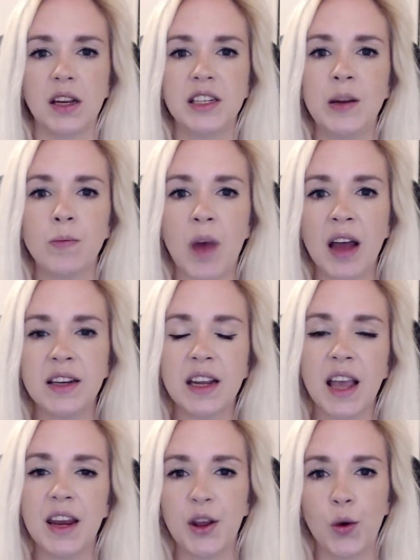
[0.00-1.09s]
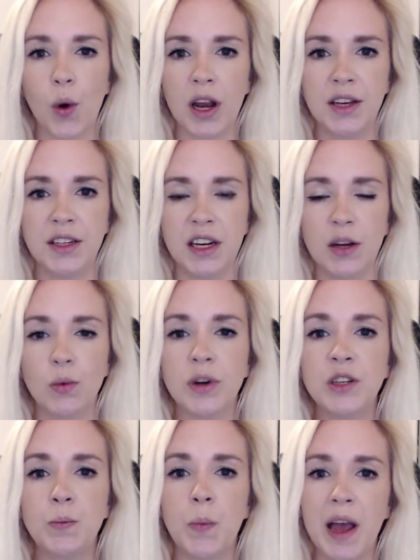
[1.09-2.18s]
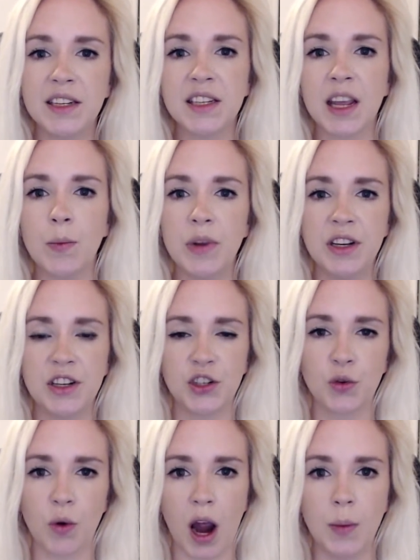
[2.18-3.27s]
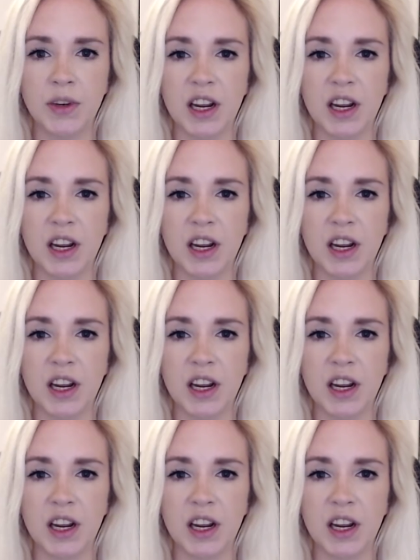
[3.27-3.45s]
demanding an equality which best can be described